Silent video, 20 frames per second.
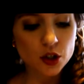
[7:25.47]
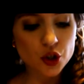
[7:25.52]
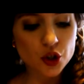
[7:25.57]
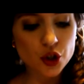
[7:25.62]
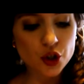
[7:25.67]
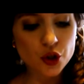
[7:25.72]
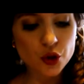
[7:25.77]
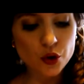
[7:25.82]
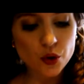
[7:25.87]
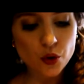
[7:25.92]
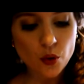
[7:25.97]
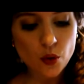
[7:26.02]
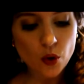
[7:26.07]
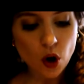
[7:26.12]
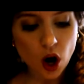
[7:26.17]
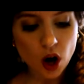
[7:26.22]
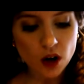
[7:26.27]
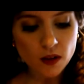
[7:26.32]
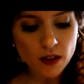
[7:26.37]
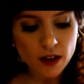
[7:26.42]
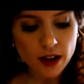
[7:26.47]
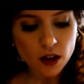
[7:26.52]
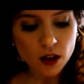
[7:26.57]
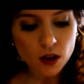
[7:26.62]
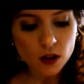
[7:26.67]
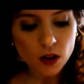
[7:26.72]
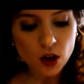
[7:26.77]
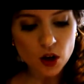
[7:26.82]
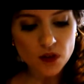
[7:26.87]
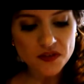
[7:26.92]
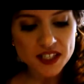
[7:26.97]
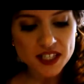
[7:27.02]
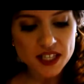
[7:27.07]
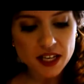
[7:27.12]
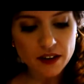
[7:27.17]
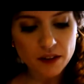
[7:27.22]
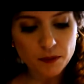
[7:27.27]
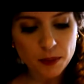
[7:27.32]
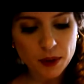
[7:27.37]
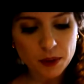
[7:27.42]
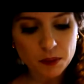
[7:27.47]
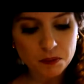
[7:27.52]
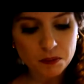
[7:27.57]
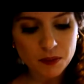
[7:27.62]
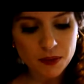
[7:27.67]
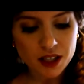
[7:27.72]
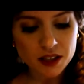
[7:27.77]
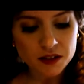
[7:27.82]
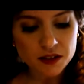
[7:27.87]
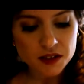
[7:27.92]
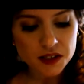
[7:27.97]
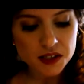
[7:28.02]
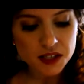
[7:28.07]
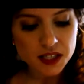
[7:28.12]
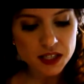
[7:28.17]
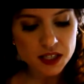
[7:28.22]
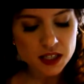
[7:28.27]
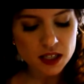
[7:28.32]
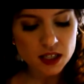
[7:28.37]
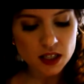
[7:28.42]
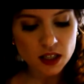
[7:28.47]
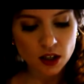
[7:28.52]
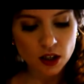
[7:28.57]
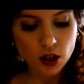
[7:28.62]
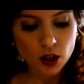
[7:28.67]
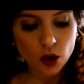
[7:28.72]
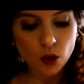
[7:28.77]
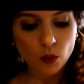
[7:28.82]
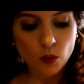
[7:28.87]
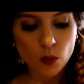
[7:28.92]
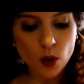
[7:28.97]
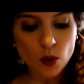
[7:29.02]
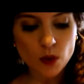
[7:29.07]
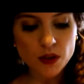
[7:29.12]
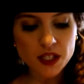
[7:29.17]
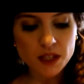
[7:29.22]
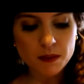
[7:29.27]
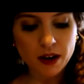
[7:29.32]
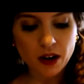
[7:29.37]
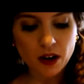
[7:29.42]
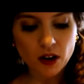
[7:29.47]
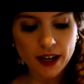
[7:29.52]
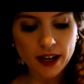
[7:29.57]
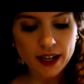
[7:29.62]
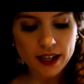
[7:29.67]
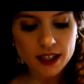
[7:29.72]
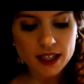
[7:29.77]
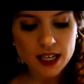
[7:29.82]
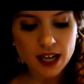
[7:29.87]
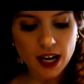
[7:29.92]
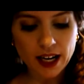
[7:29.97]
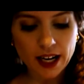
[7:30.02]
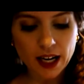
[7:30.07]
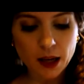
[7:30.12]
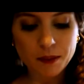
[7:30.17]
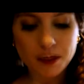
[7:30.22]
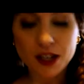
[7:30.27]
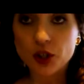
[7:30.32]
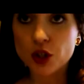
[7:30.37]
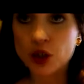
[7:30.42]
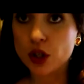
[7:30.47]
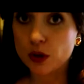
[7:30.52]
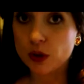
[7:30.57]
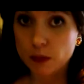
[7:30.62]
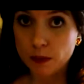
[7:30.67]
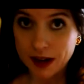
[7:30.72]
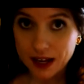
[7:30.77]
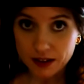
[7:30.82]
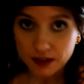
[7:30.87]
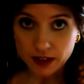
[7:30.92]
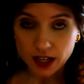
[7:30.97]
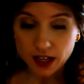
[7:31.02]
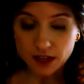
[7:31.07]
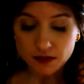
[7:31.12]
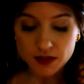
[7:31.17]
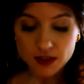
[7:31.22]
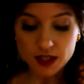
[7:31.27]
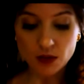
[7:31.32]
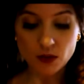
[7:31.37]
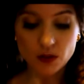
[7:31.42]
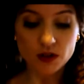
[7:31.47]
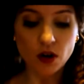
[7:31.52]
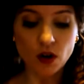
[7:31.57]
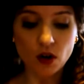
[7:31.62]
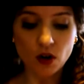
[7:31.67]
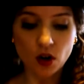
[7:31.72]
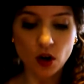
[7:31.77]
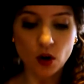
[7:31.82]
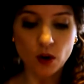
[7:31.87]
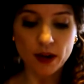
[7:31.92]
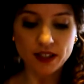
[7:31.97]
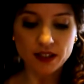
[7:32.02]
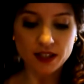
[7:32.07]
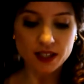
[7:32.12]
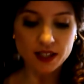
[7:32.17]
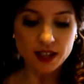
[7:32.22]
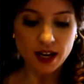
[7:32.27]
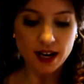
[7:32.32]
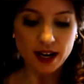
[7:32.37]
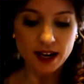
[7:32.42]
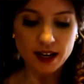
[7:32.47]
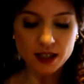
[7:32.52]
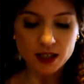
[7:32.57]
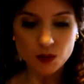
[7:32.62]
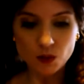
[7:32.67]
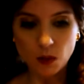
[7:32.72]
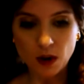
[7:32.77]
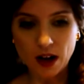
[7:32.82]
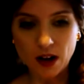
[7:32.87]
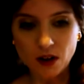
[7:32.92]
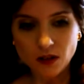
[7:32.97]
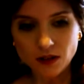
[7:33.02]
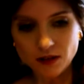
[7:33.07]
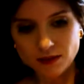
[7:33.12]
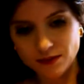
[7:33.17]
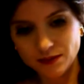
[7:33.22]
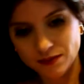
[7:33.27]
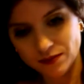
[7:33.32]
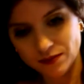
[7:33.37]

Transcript: 2 garlic cloves that have been minced, rosemary, thyme, and 2 bay leaves. Those all go inside as well.